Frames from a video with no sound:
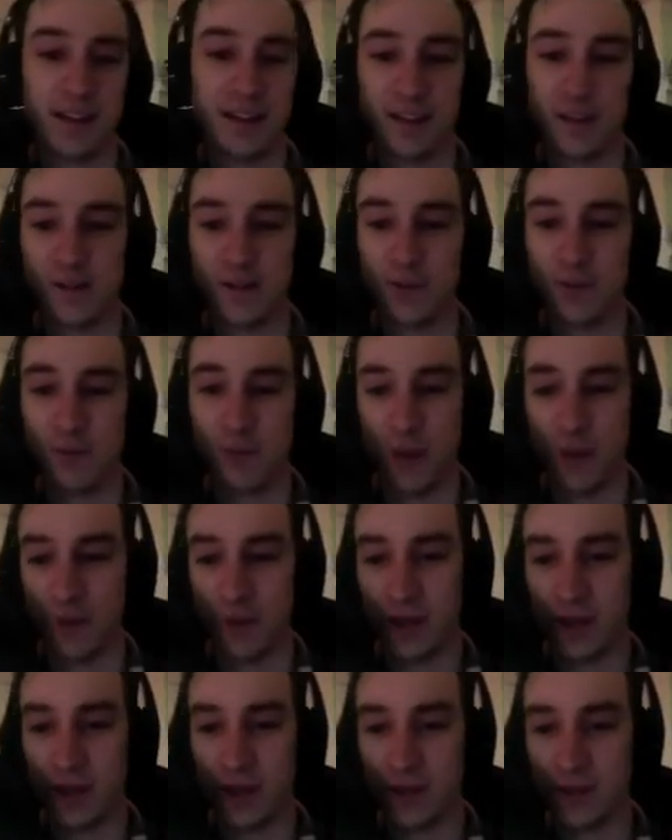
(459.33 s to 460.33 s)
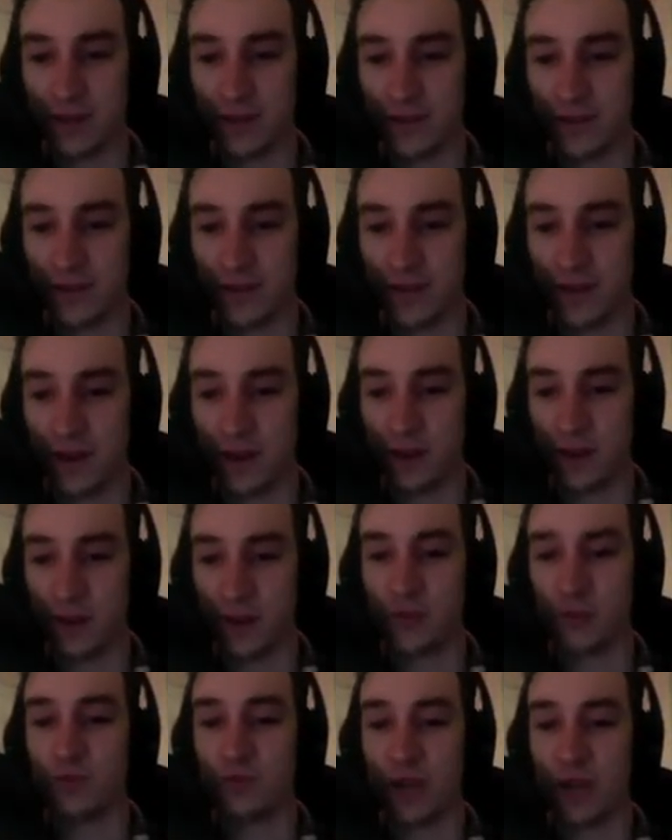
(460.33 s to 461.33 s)
Probably. Alright, Drew
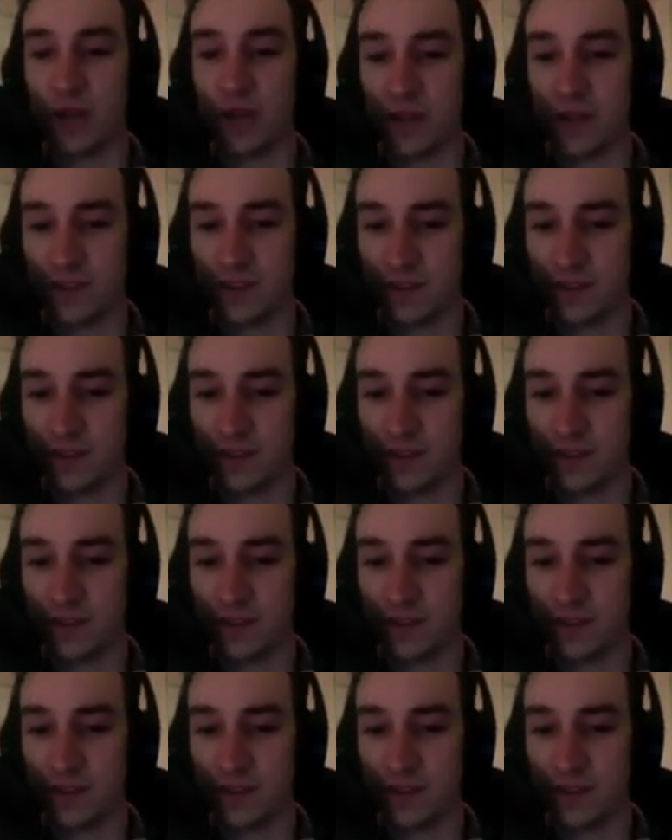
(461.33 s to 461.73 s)
Plains.